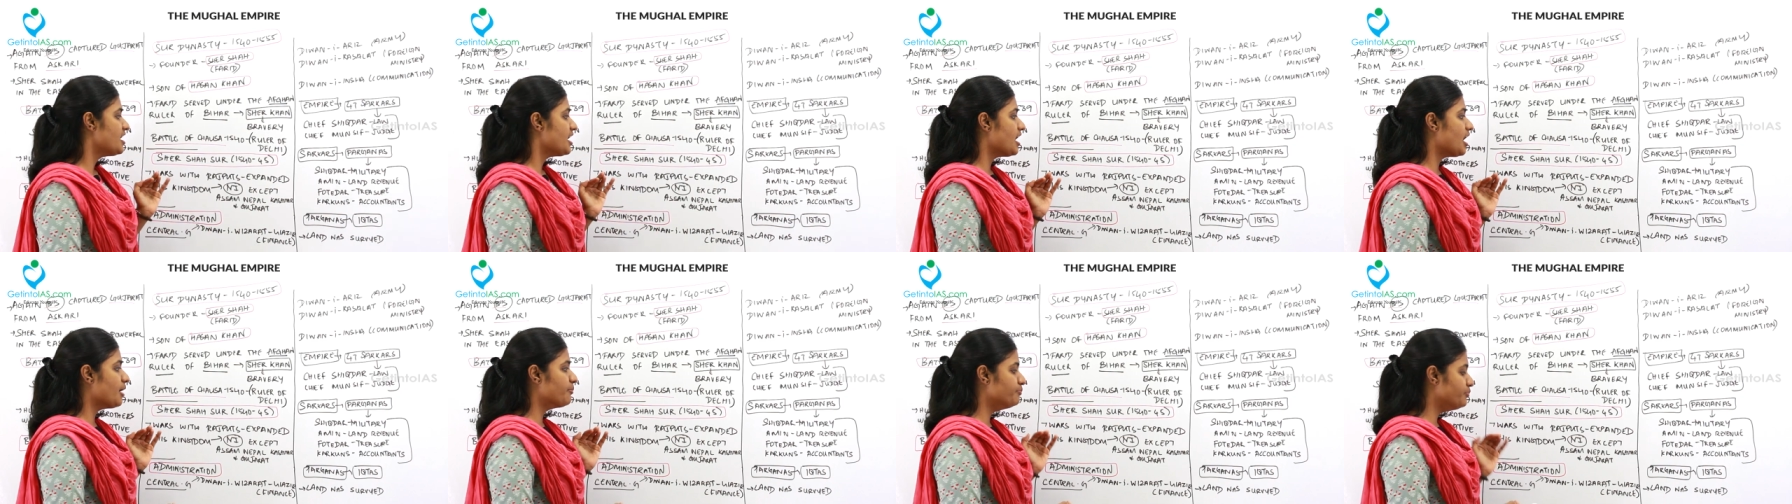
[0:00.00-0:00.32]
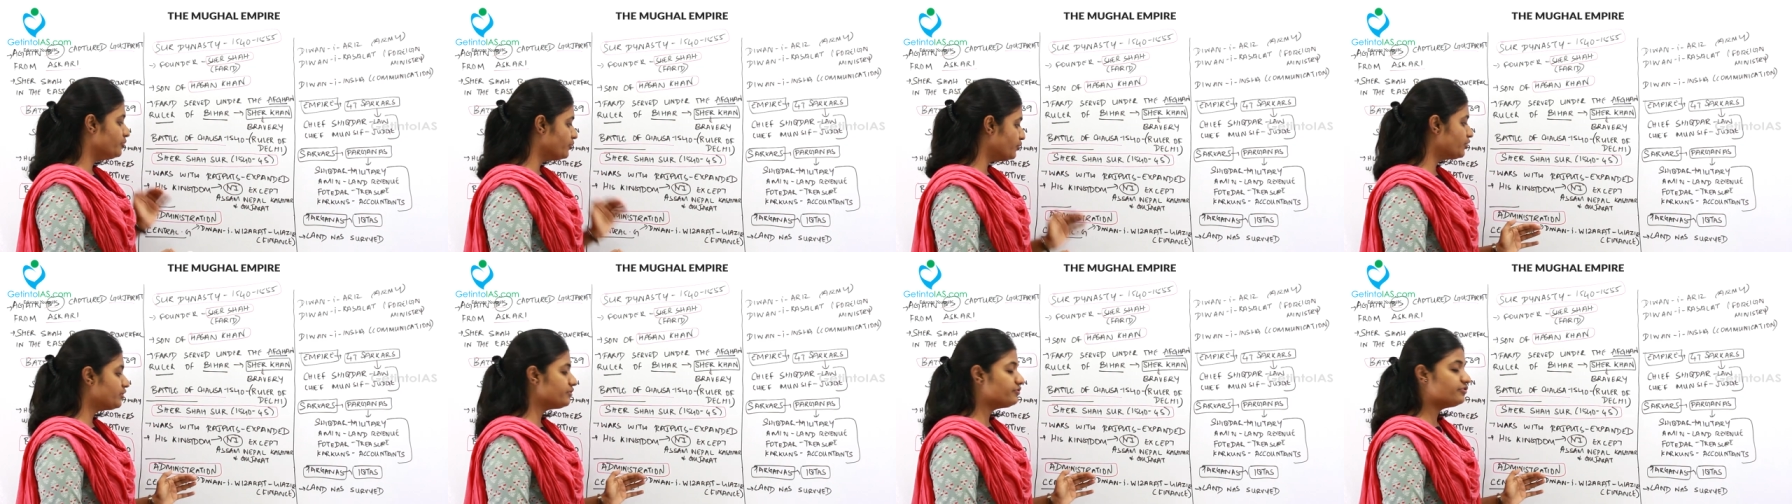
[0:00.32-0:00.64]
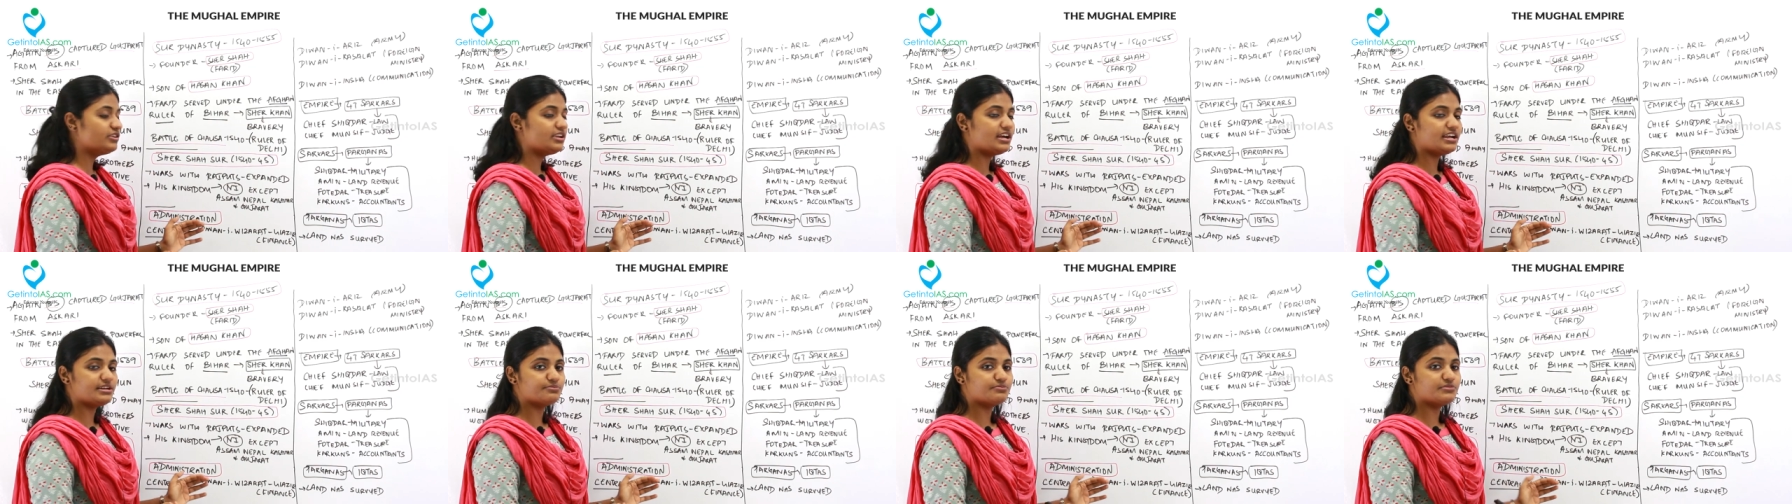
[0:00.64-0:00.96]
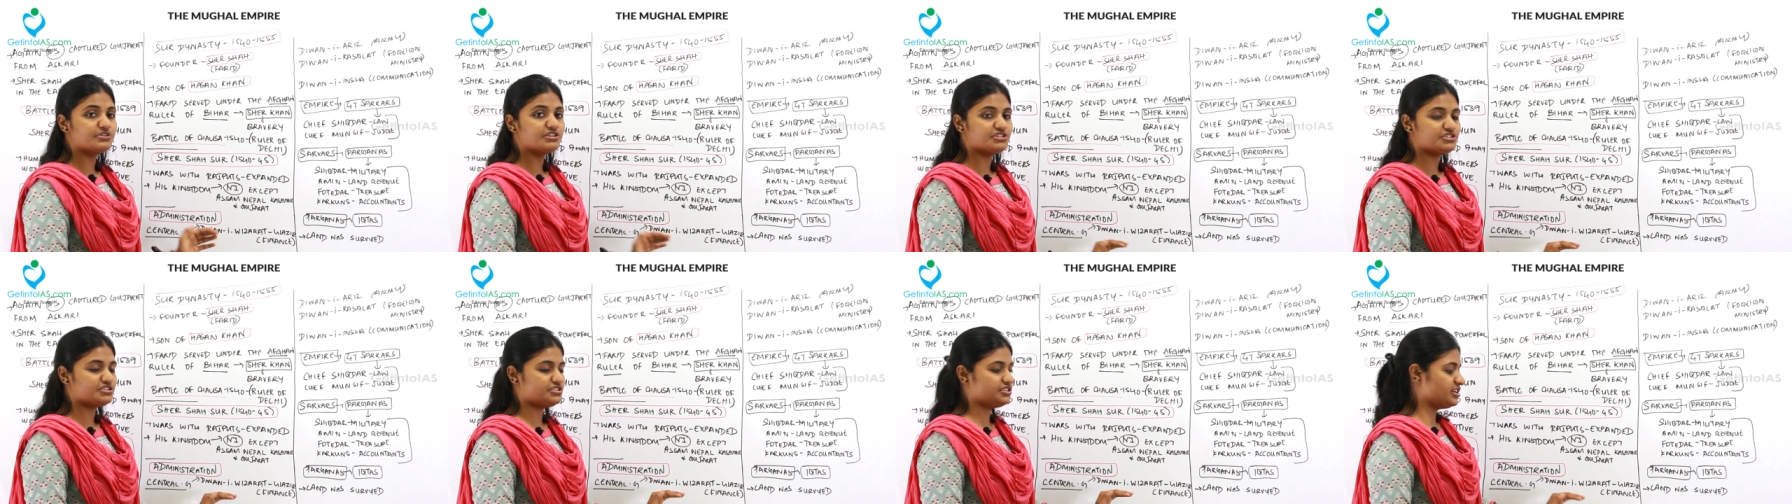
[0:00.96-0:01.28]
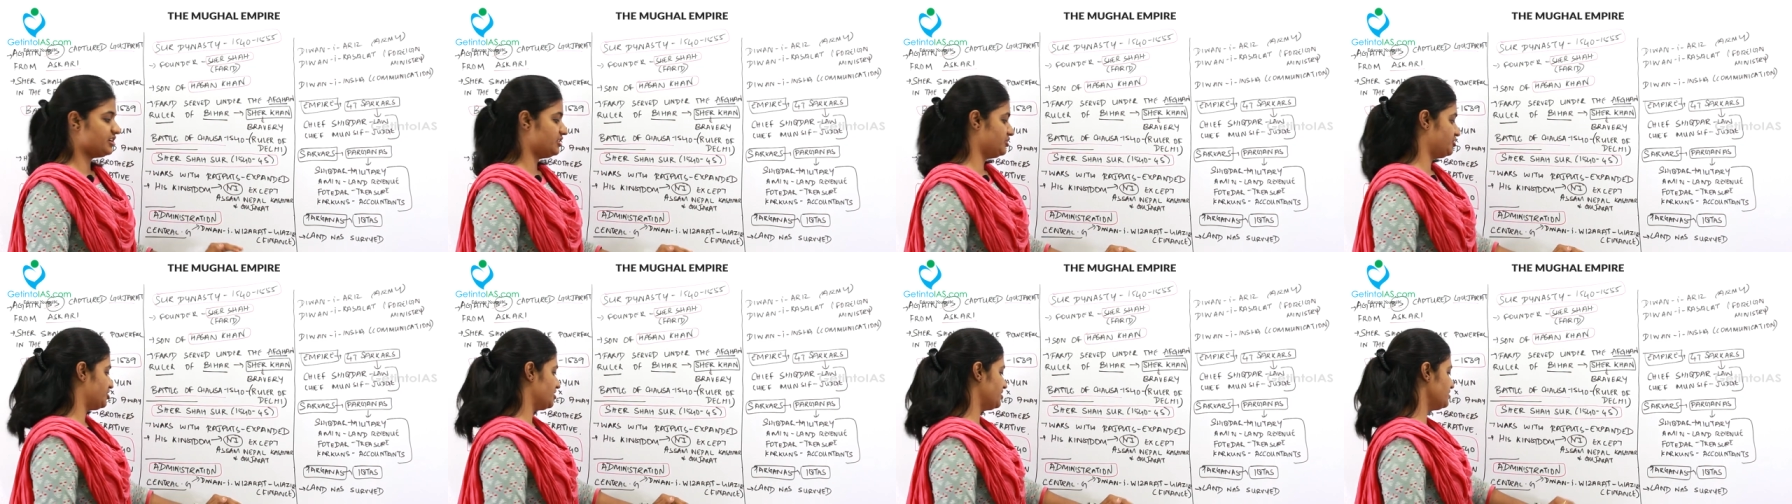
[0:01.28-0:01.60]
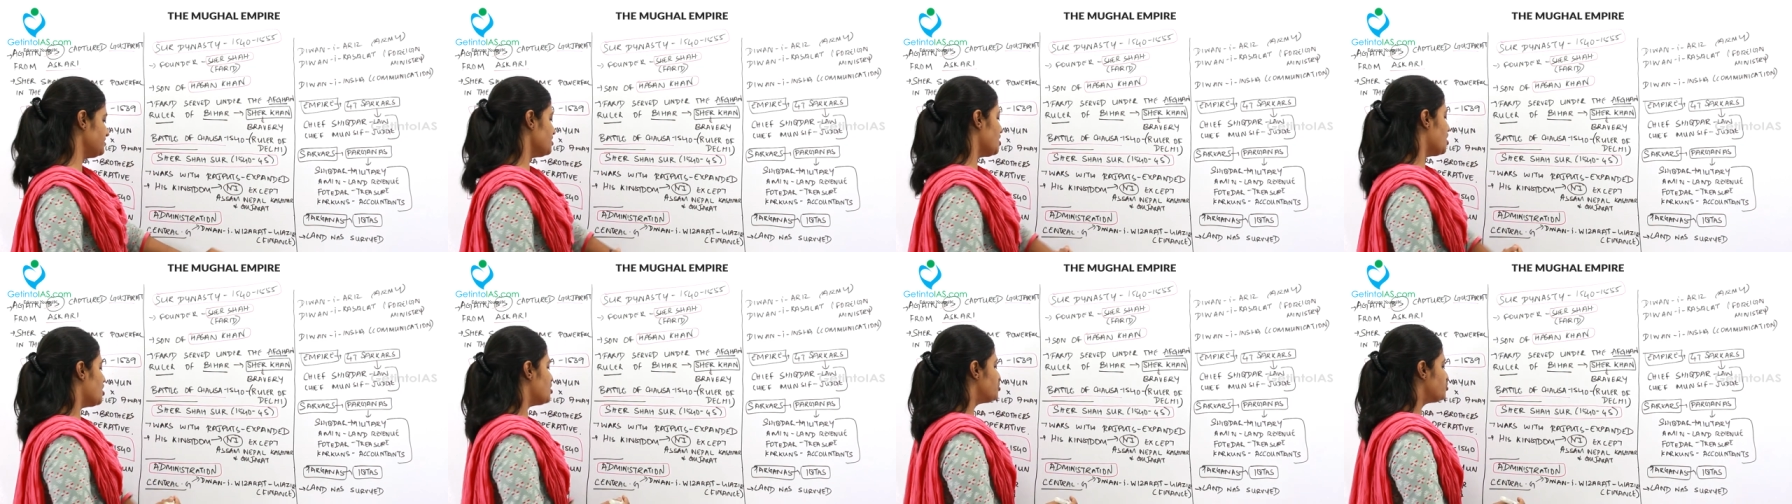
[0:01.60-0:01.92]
a beautiful administration.